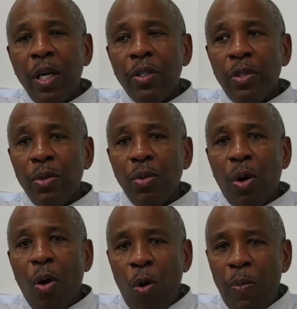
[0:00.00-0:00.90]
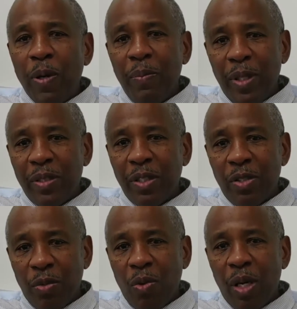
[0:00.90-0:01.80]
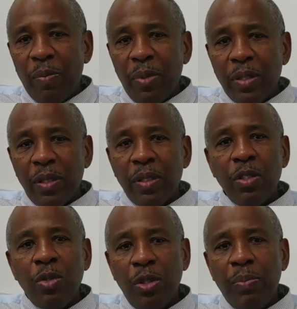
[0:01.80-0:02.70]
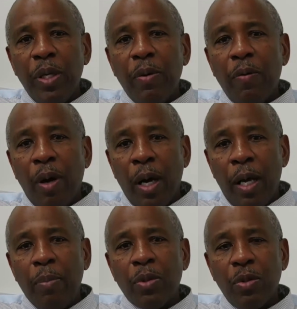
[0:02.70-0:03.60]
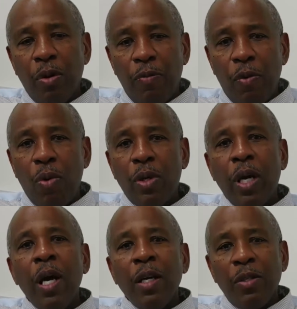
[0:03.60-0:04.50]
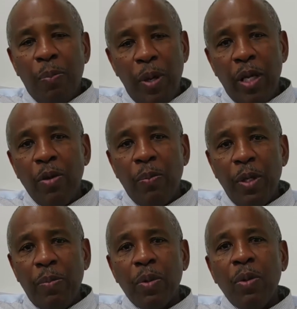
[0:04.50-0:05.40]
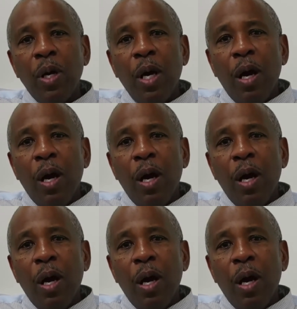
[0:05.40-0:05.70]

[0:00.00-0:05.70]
to open a business and run a business, you should be able to afford to pay your people